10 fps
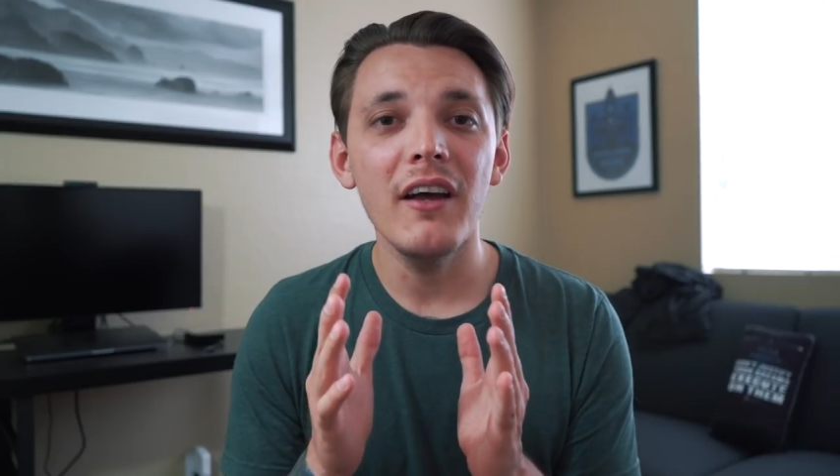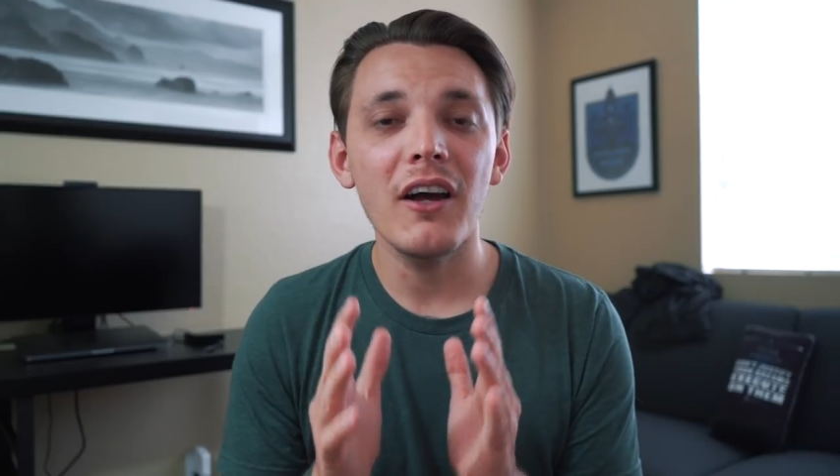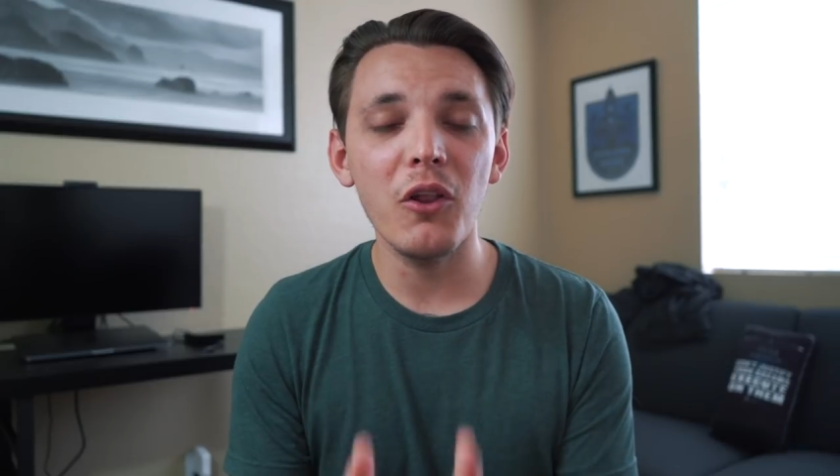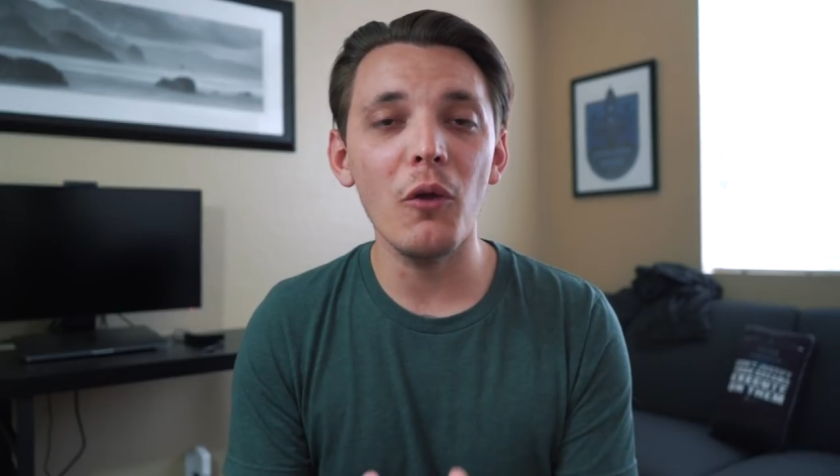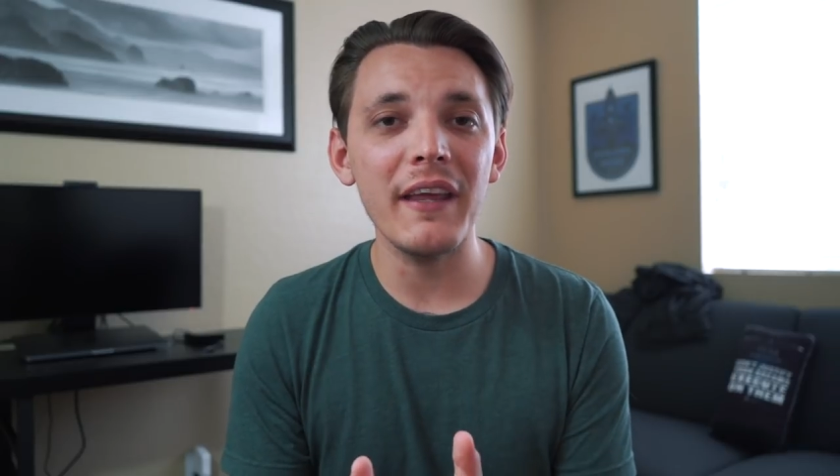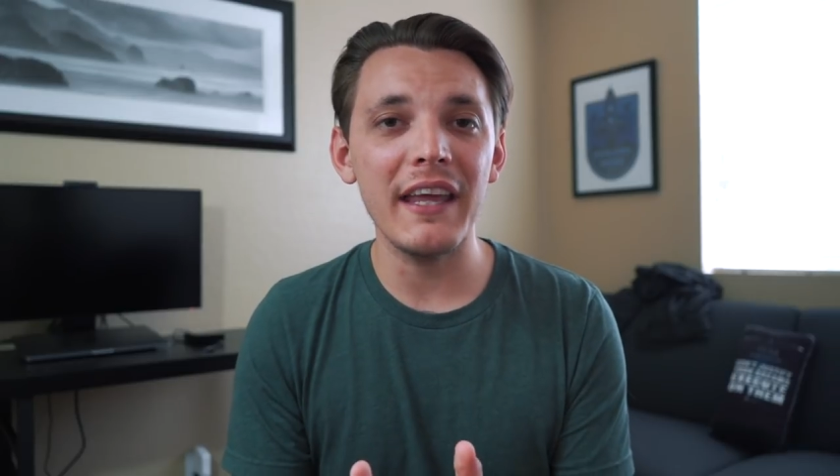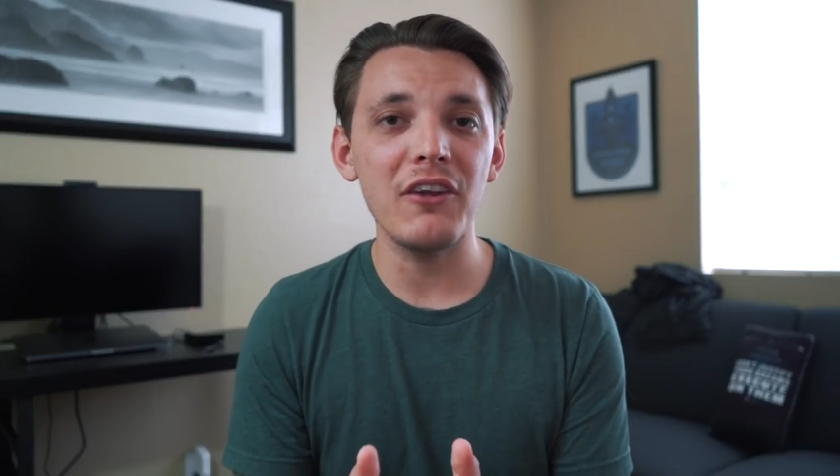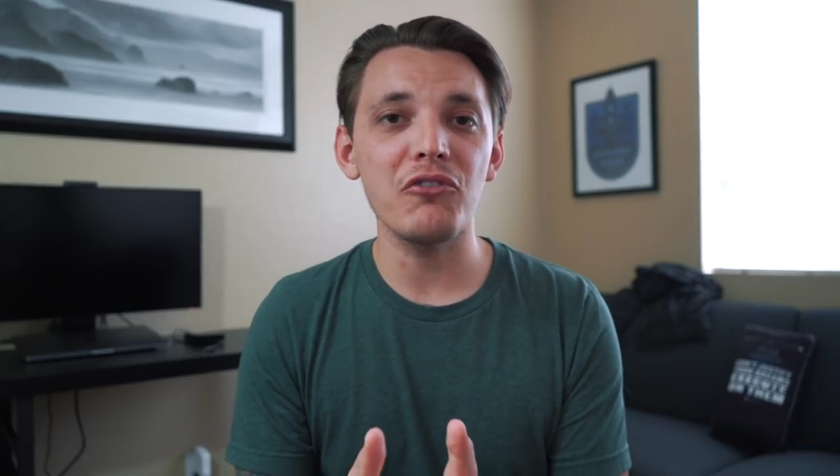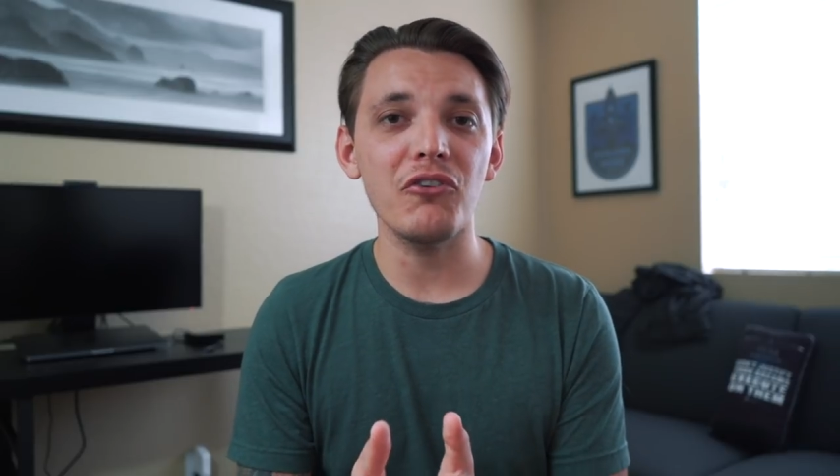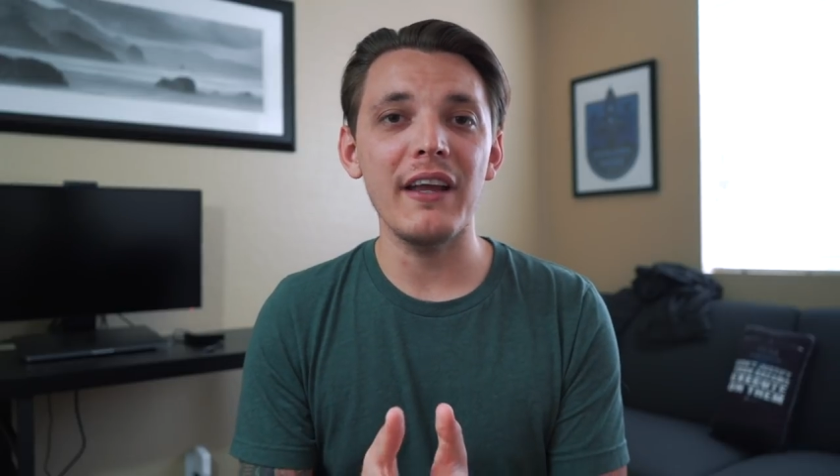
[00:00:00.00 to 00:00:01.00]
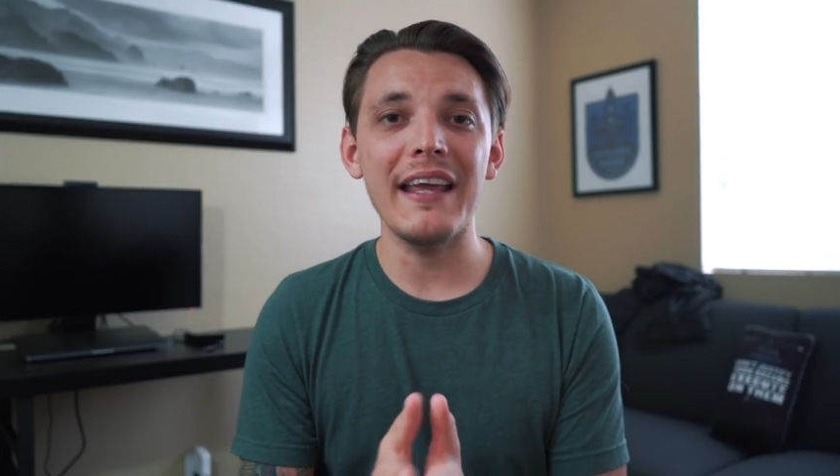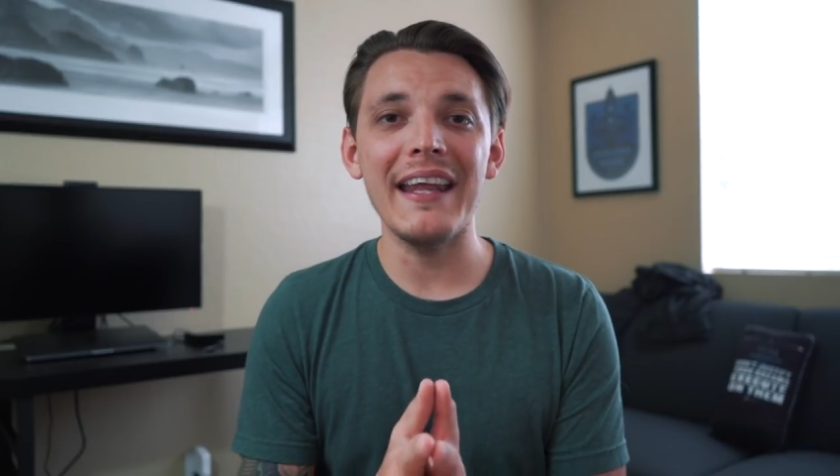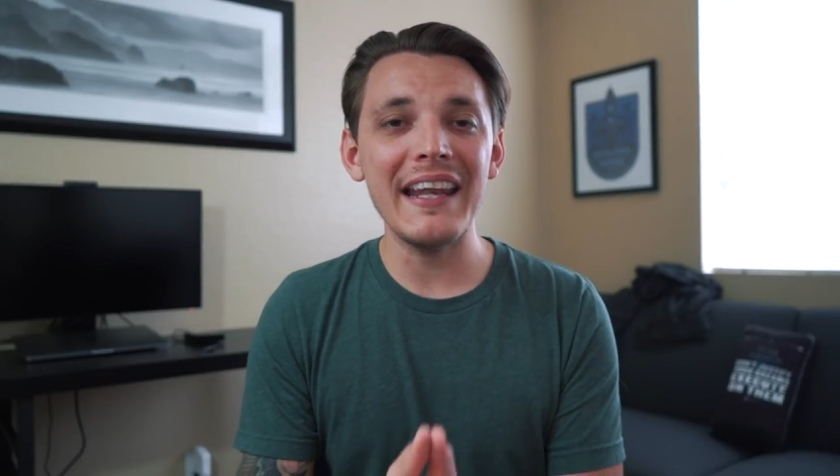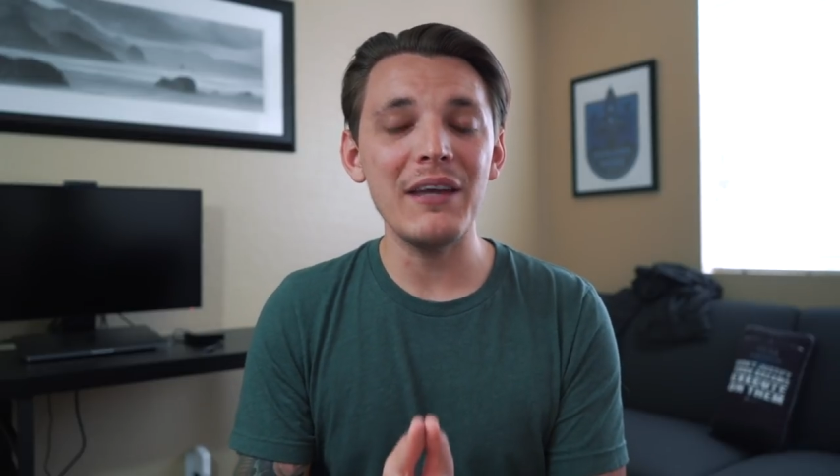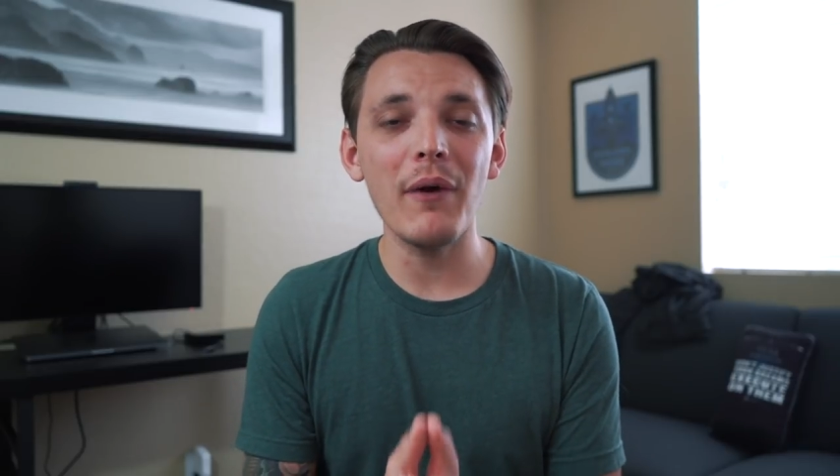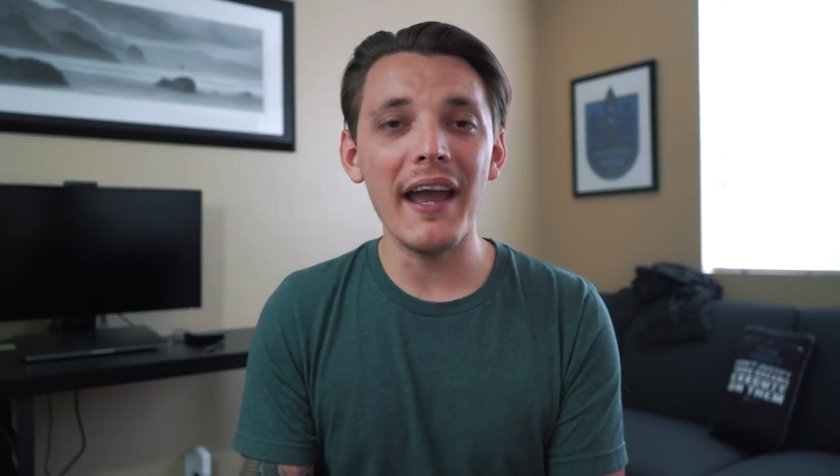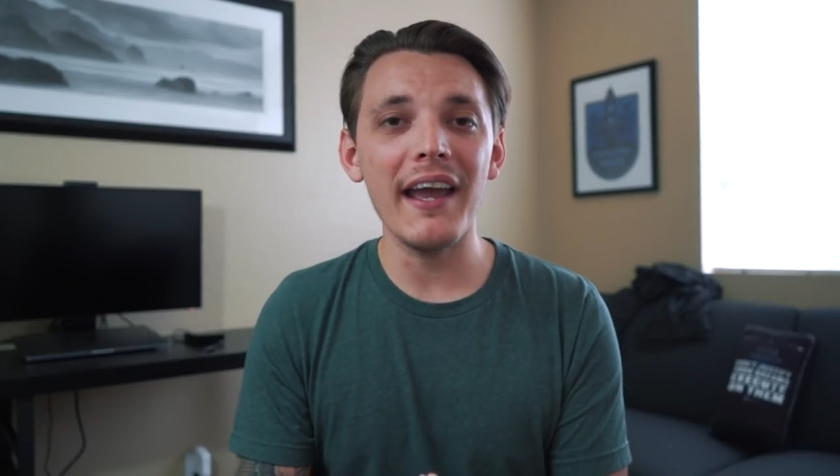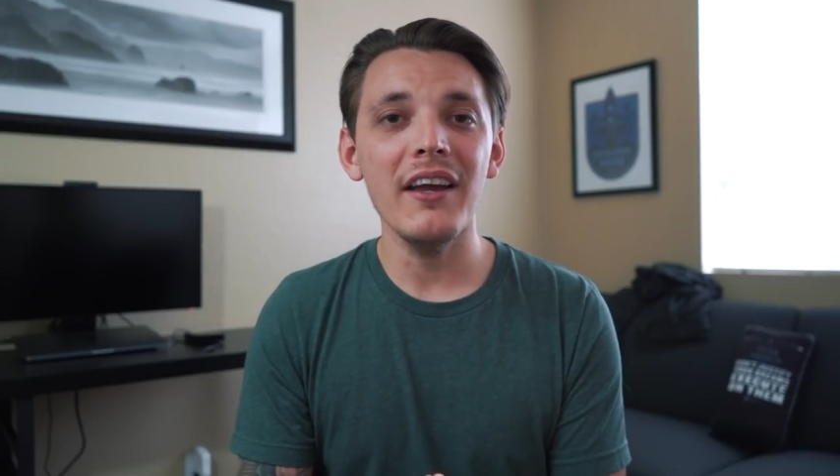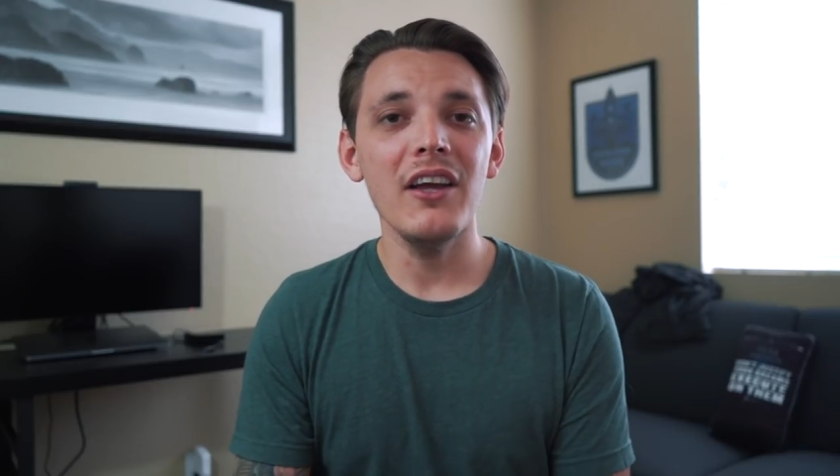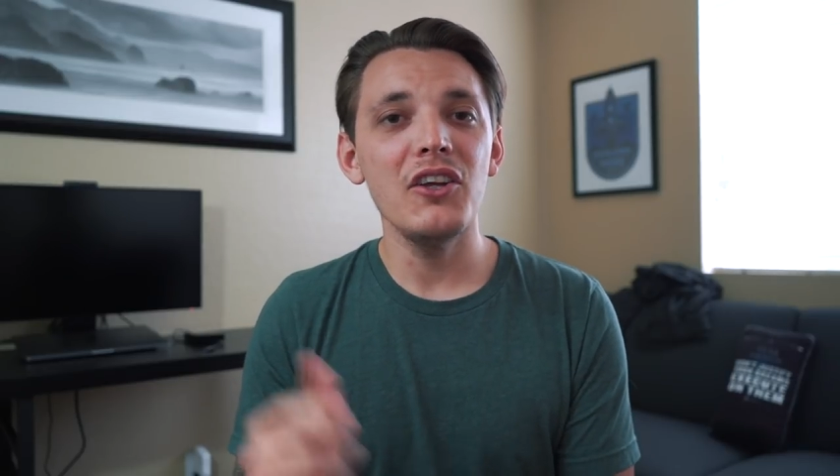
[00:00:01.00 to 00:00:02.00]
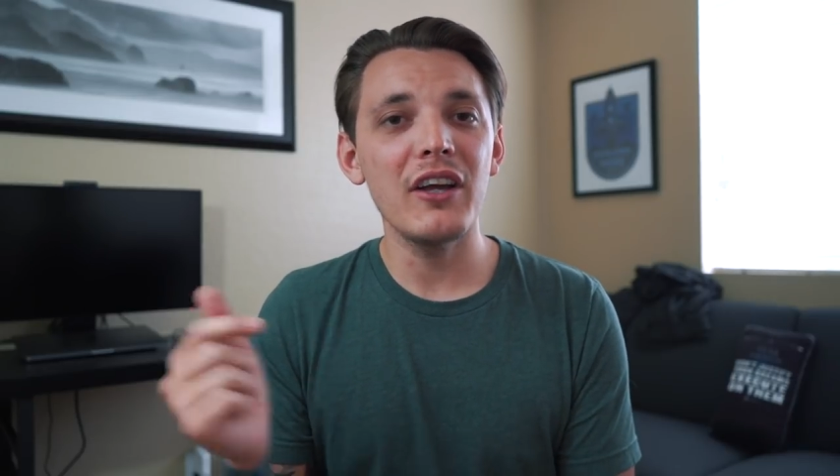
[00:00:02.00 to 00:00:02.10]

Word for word: clothing industry in any way,